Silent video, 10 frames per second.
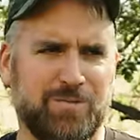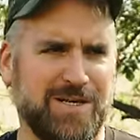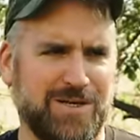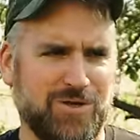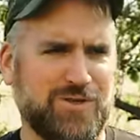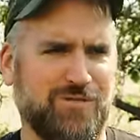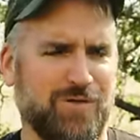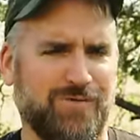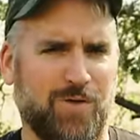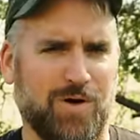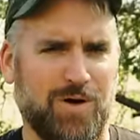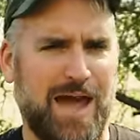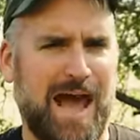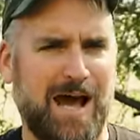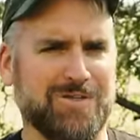would be useful for
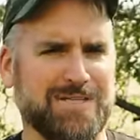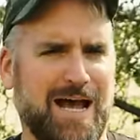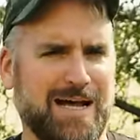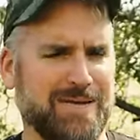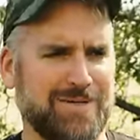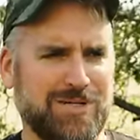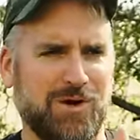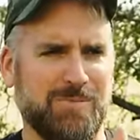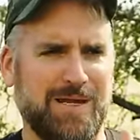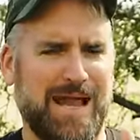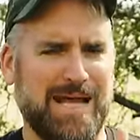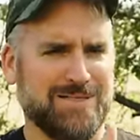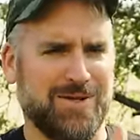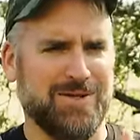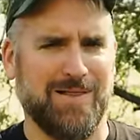outside of showing me it
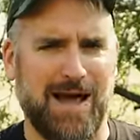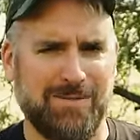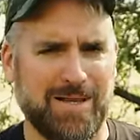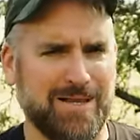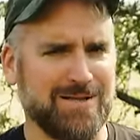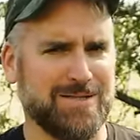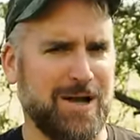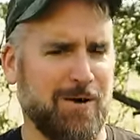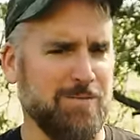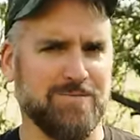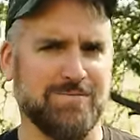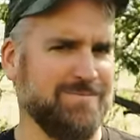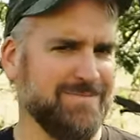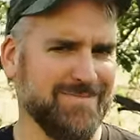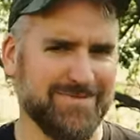has good alignment. So,
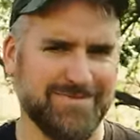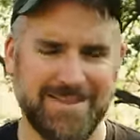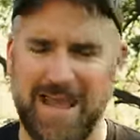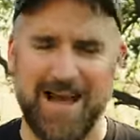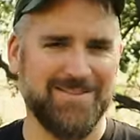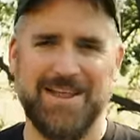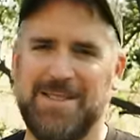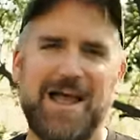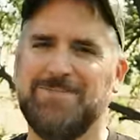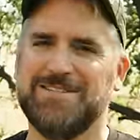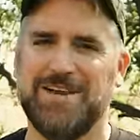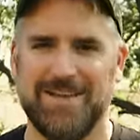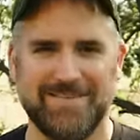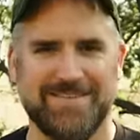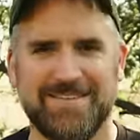yeah, the alignment's
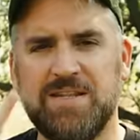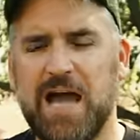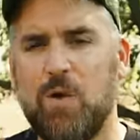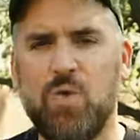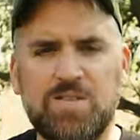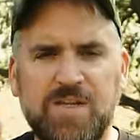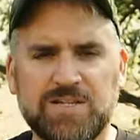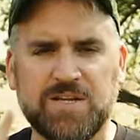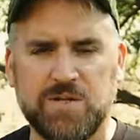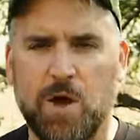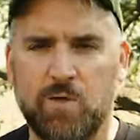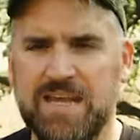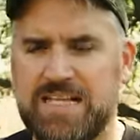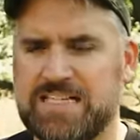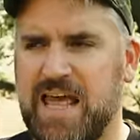good. Now, one thing to
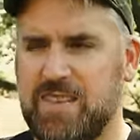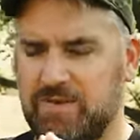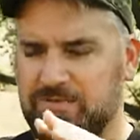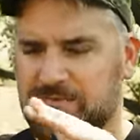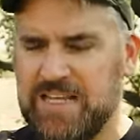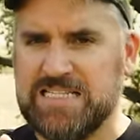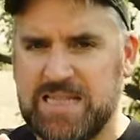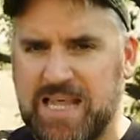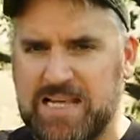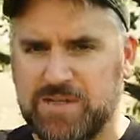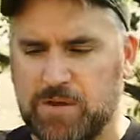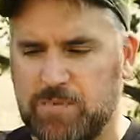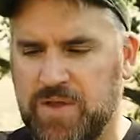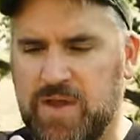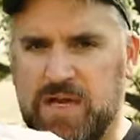note is that the Viz
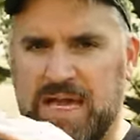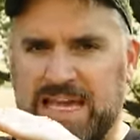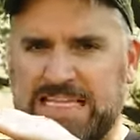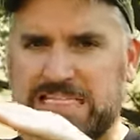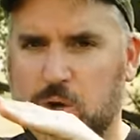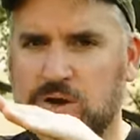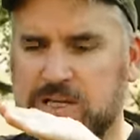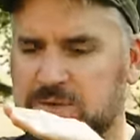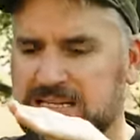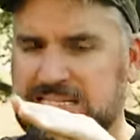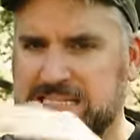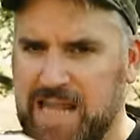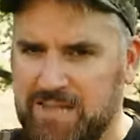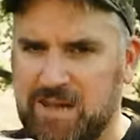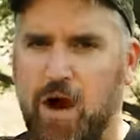laser is going to be
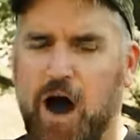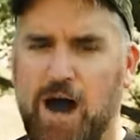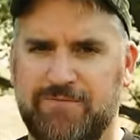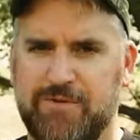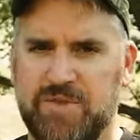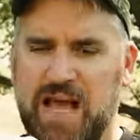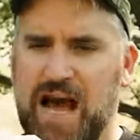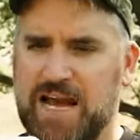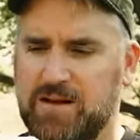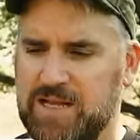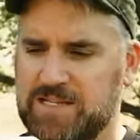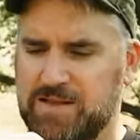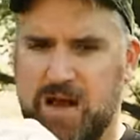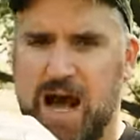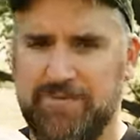slightly off from the IR
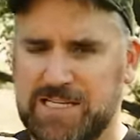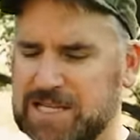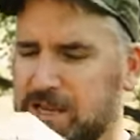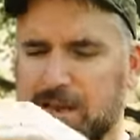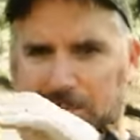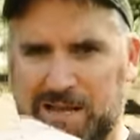laser, obviously,